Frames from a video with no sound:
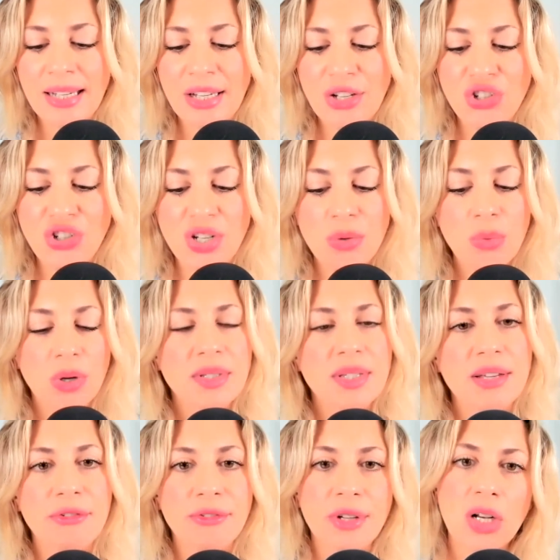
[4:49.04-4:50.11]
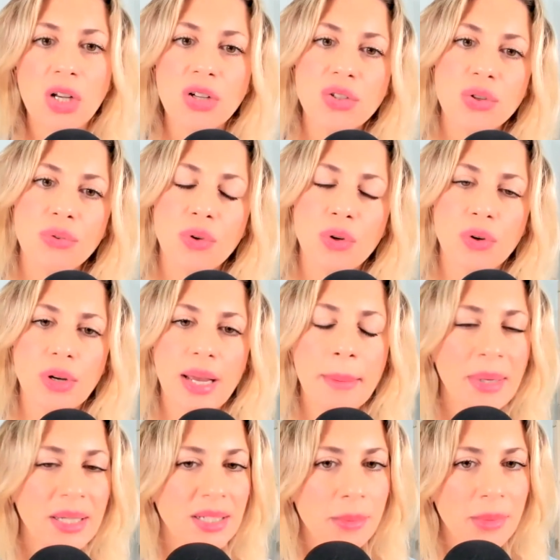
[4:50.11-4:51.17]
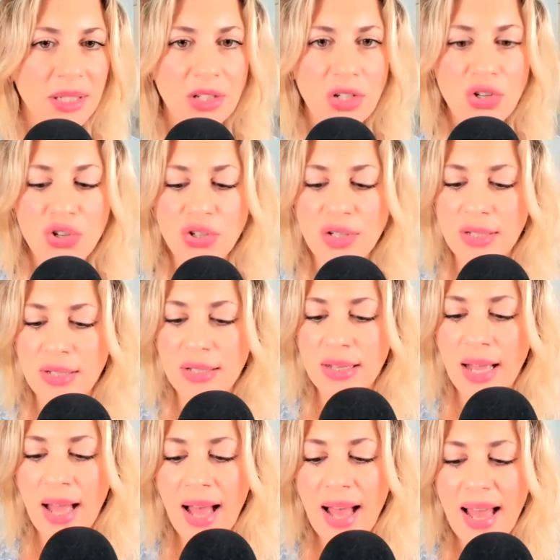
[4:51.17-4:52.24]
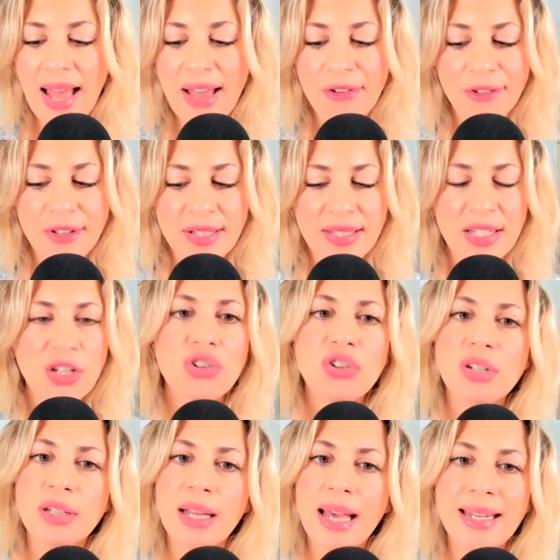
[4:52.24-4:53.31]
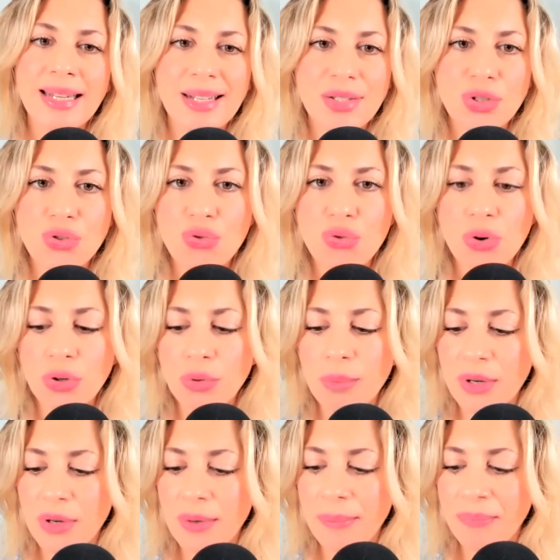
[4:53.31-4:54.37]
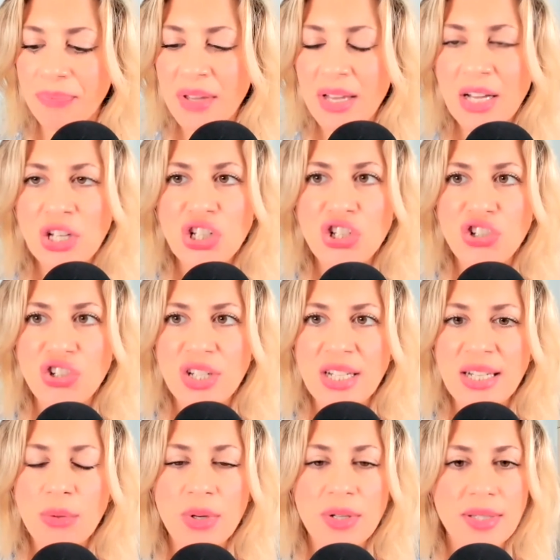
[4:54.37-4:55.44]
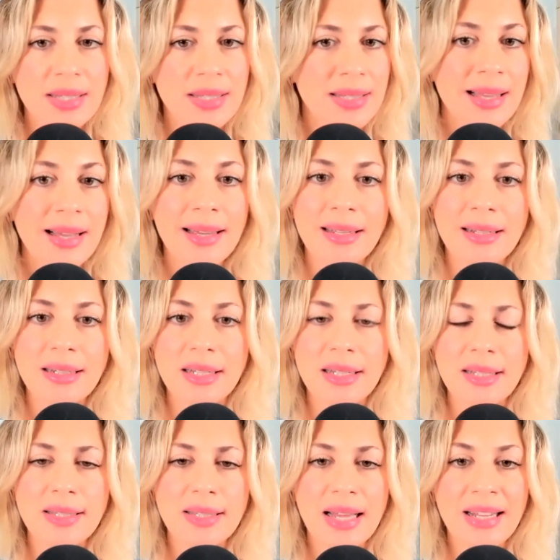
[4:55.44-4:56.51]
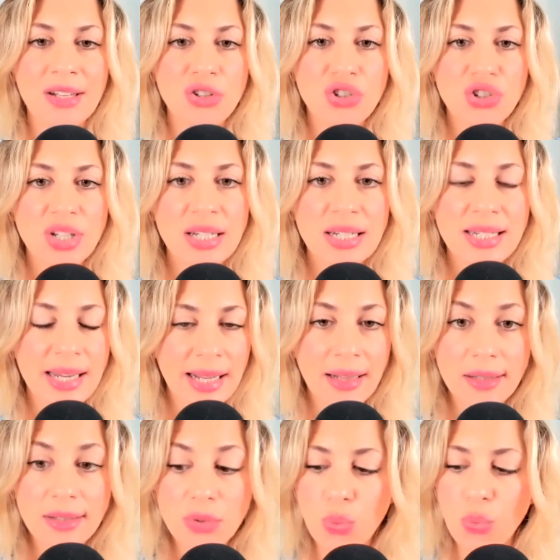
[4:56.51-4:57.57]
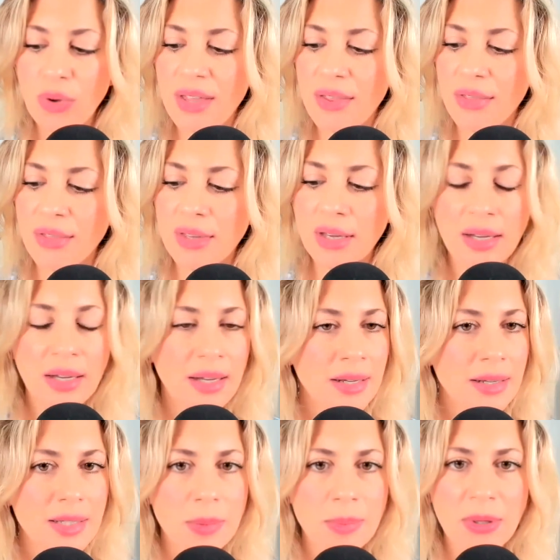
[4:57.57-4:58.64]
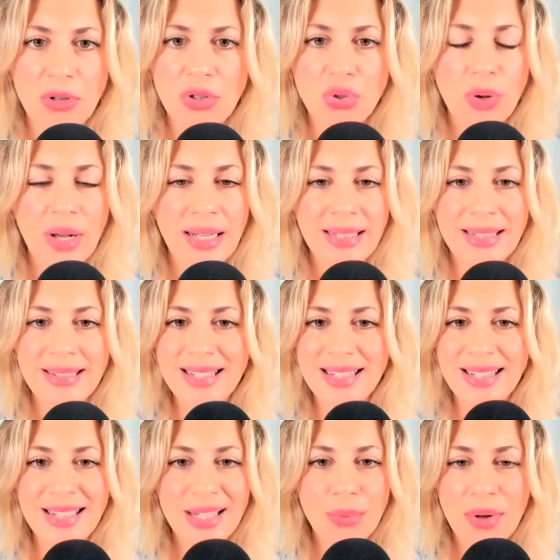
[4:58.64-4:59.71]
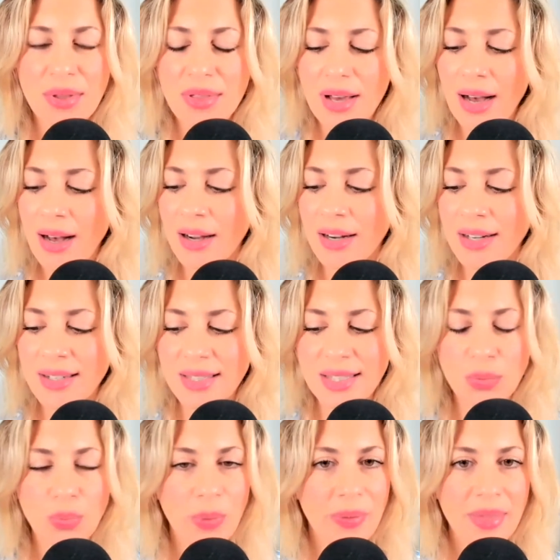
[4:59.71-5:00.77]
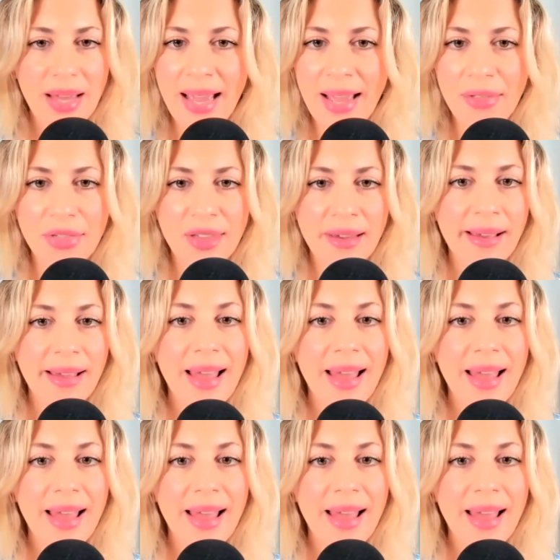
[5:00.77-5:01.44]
she was a philosopher, a mathematician, a physician, an astronomer. She was a scientist, and she dealt with spirituality, with arts, with ethic,